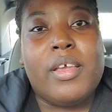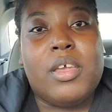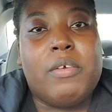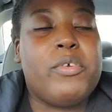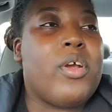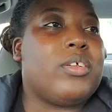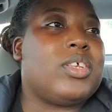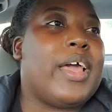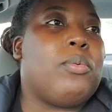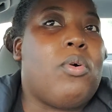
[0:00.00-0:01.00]
if you're
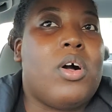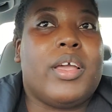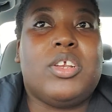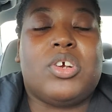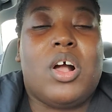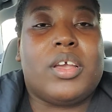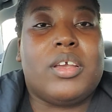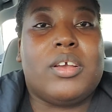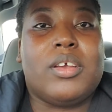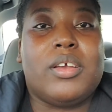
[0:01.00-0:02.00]
outside walking,
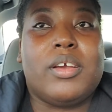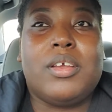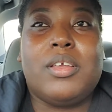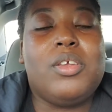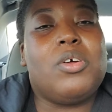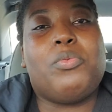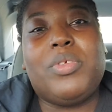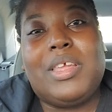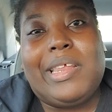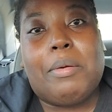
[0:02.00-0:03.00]
jogging, you don't
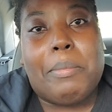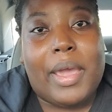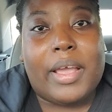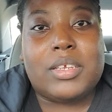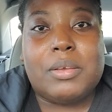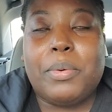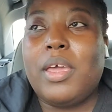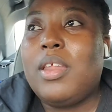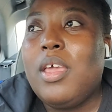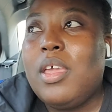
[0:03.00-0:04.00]
really need a mask.
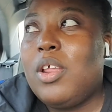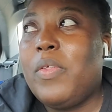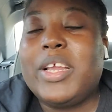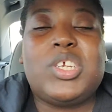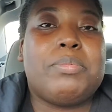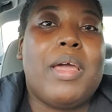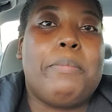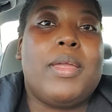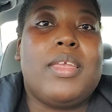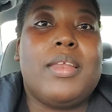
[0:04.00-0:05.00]
But, you know, that's just my
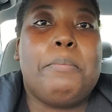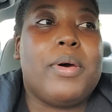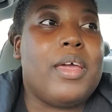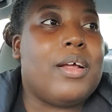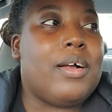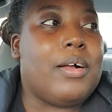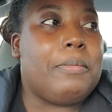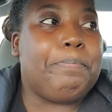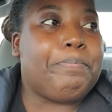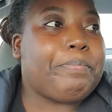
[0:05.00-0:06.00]
opinion.
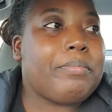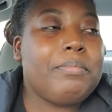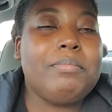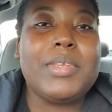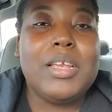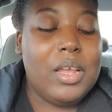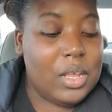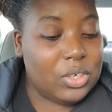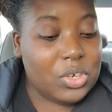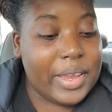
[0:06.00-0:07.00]
But
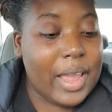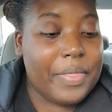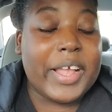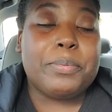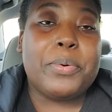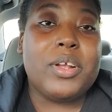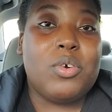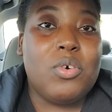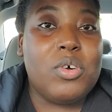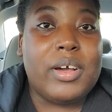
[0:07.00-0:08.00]
so yeah, that's pretty
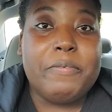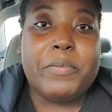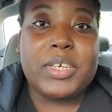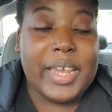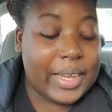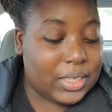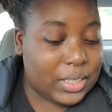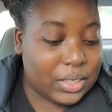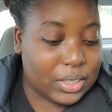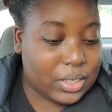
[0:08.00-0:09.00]
cool. Good for
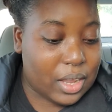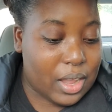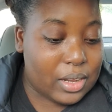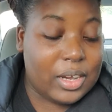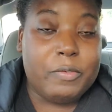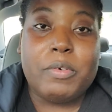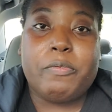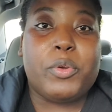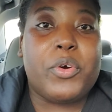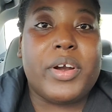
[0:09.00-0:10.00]
Texas. Good for
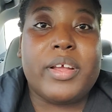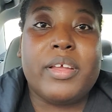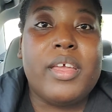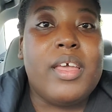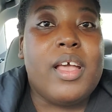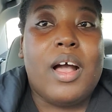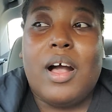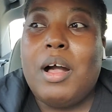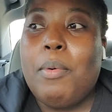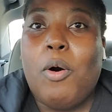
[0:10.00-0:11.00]
Florida.
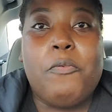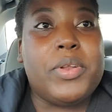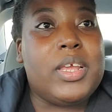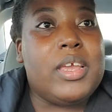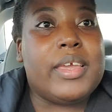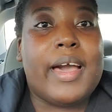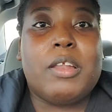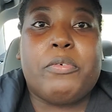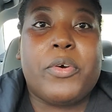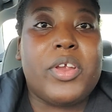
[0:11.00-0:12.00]
Hopefully
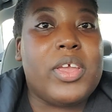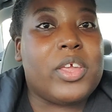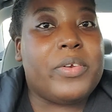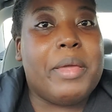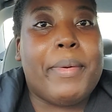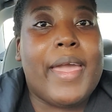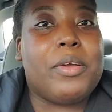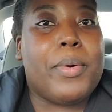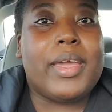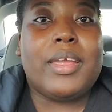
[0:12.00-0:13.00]
California get on that
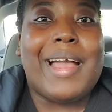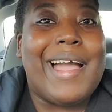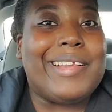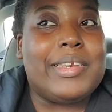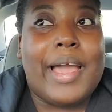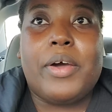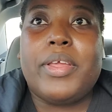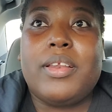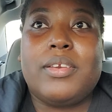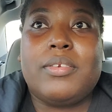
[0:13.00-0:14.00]
bandwagon. I doubt it.